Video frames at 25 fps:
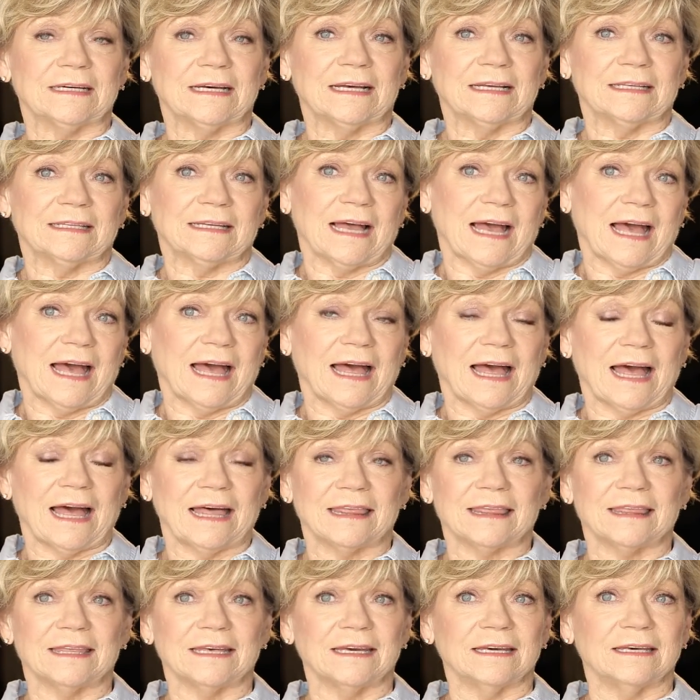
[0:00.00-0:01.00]
I,
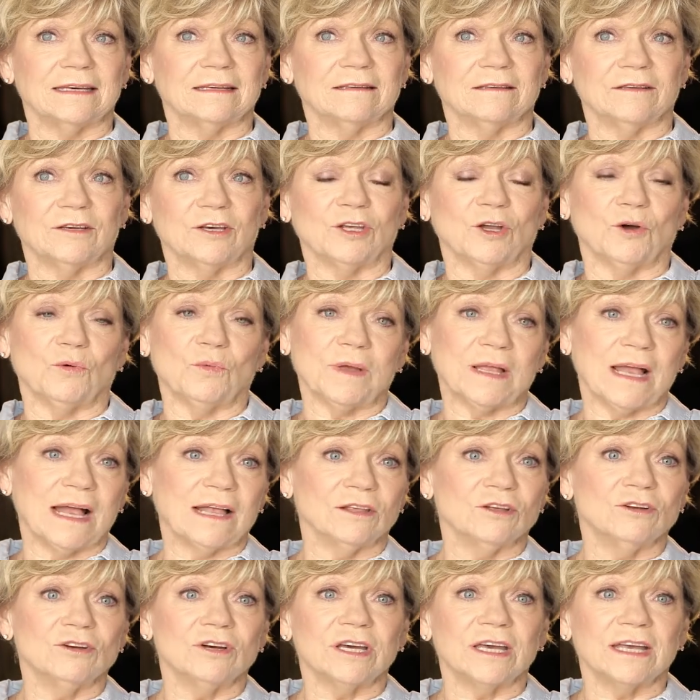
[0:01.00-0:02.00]
I think, you know, when
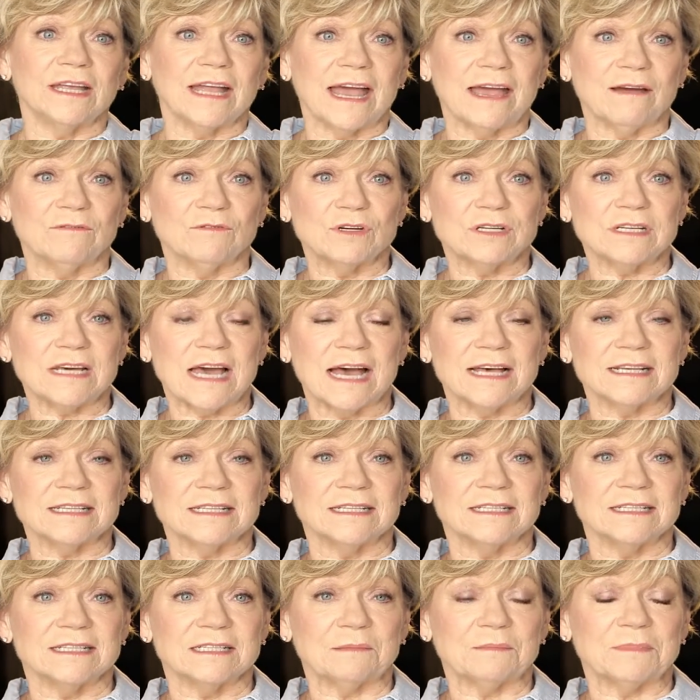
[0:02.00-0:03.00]
I look at
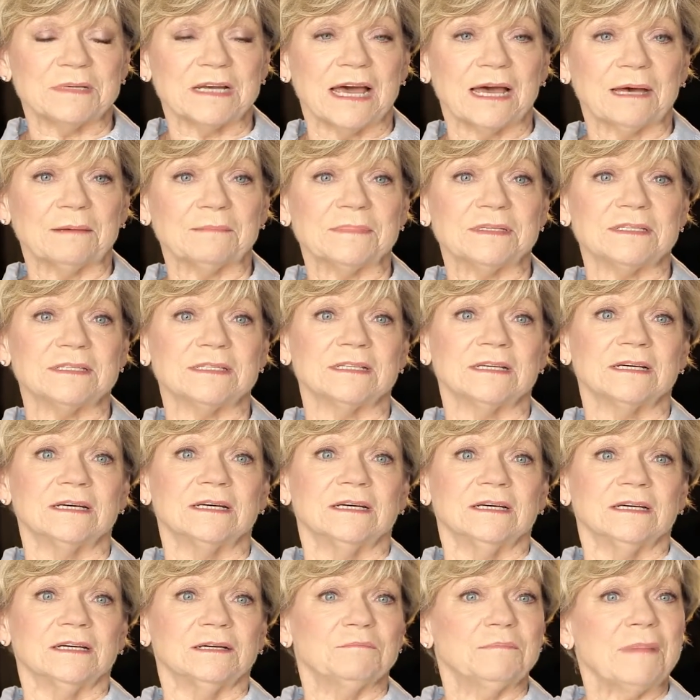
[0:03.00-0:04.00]
advertising sometimes,
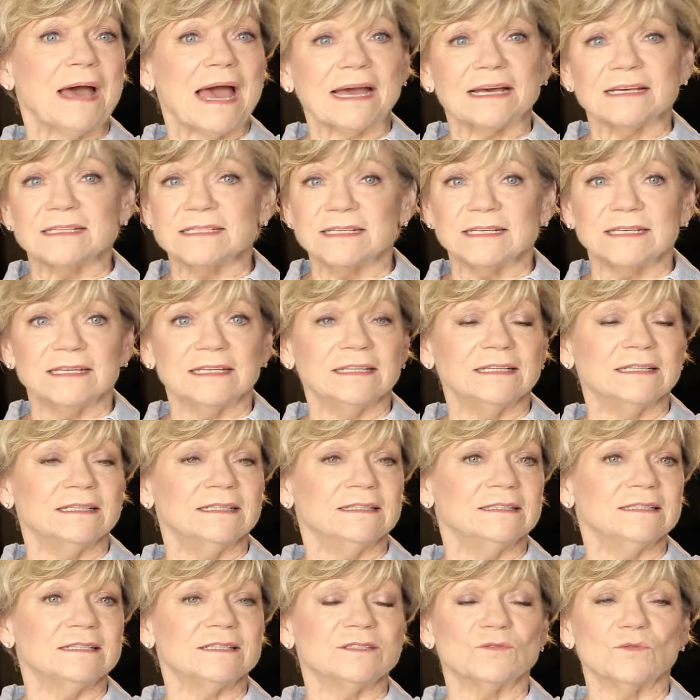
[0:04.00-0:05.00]

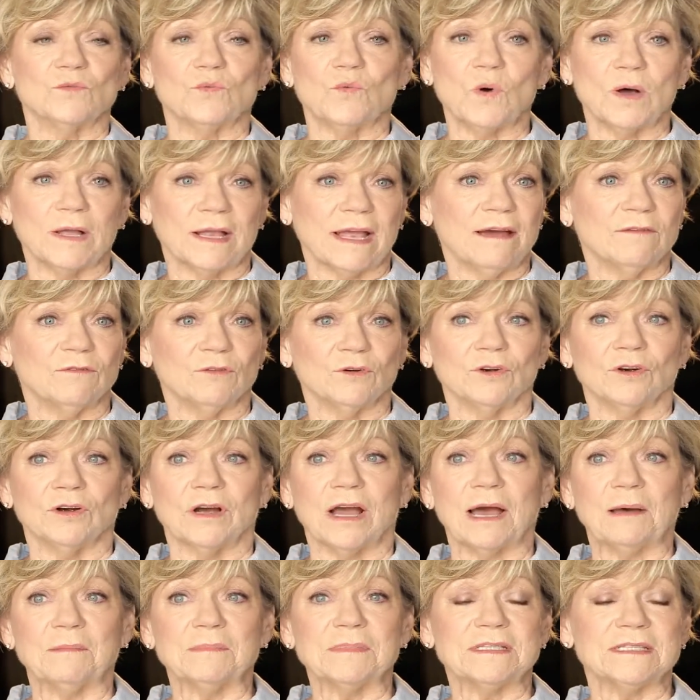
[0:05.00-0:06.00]
magazines,
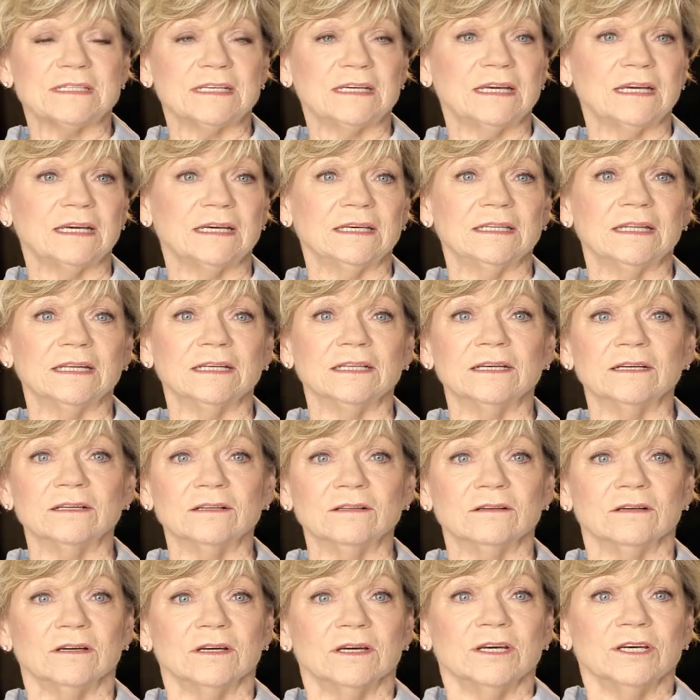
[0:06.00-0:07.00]
whatever, I'm seeing the
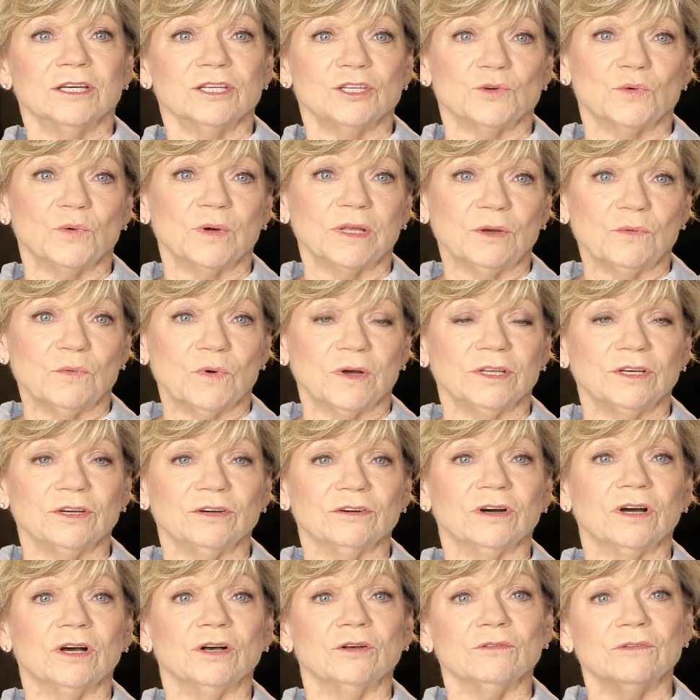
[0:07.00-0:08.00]
little
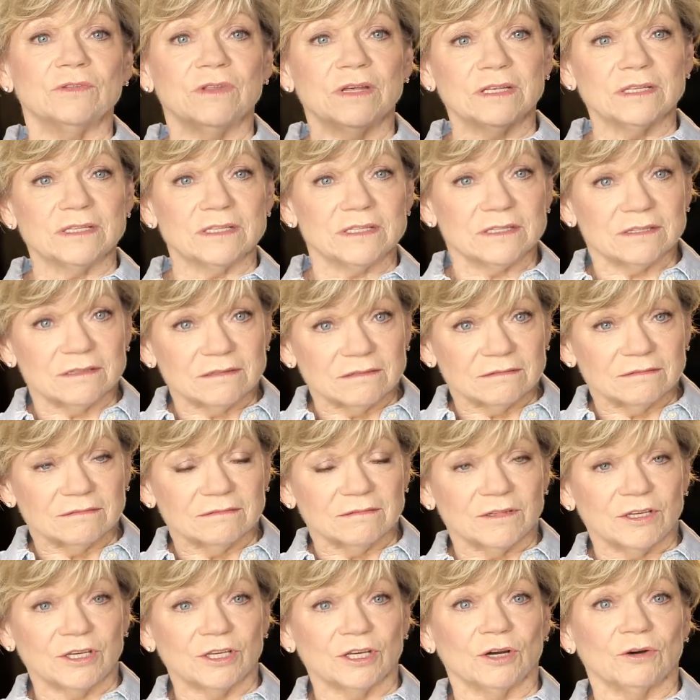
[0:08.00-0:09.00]
21-year-old that's,
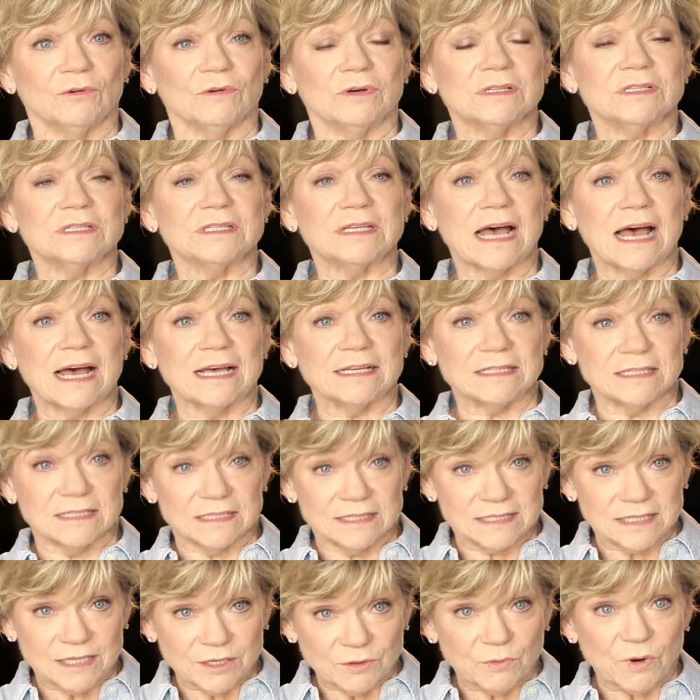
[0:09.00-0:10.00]
you know, a size
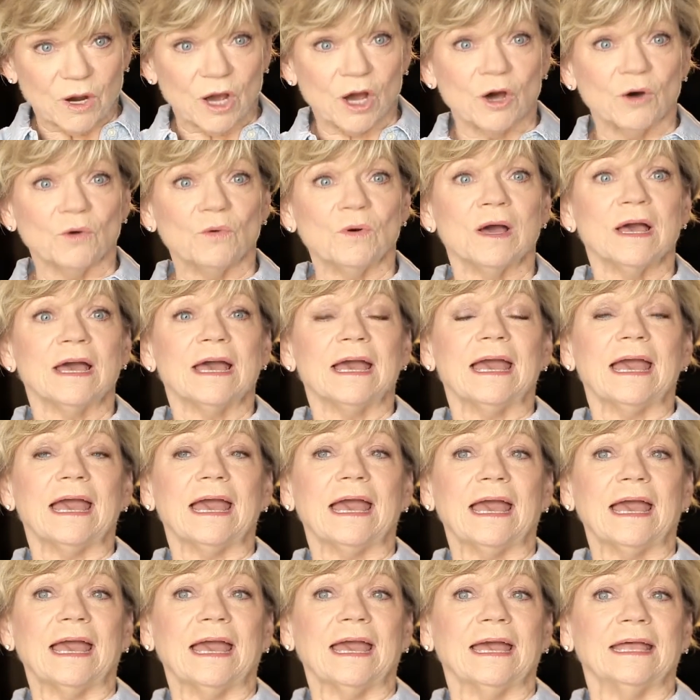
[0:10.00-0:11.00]
zero
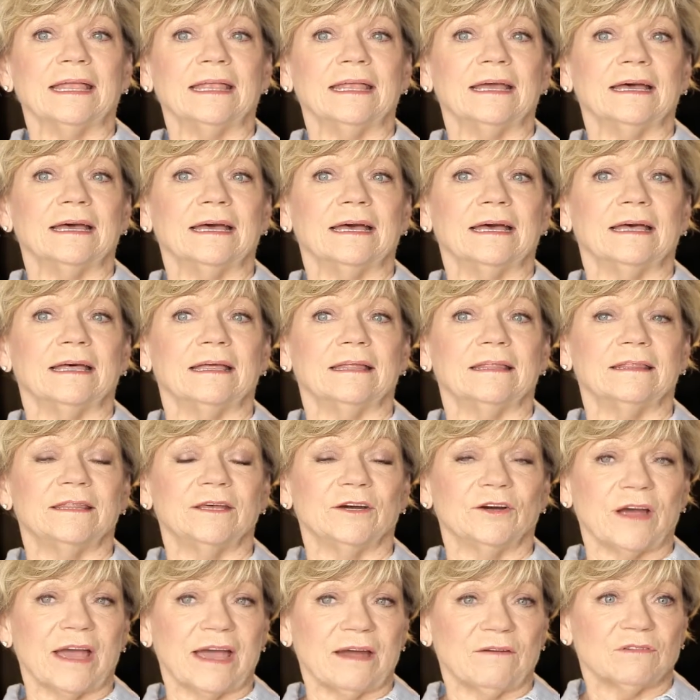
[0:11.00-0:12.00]
and
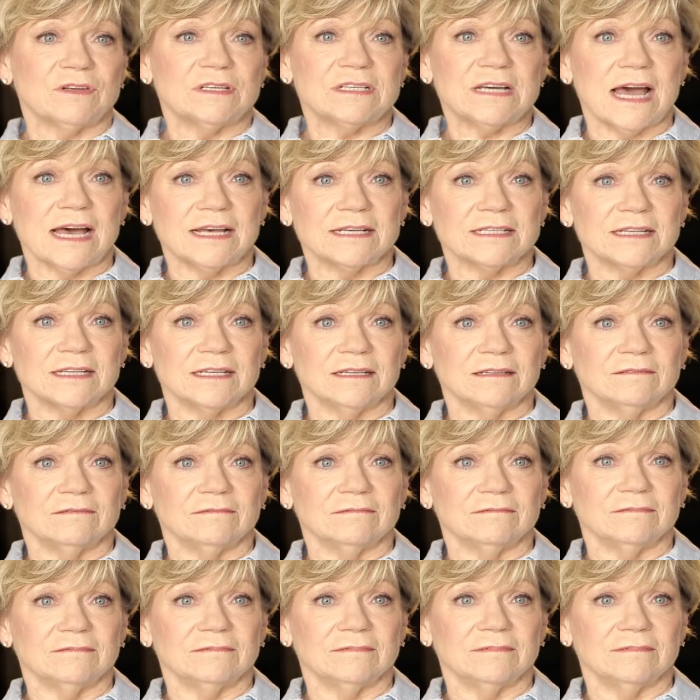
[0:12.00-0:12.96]
they're advertising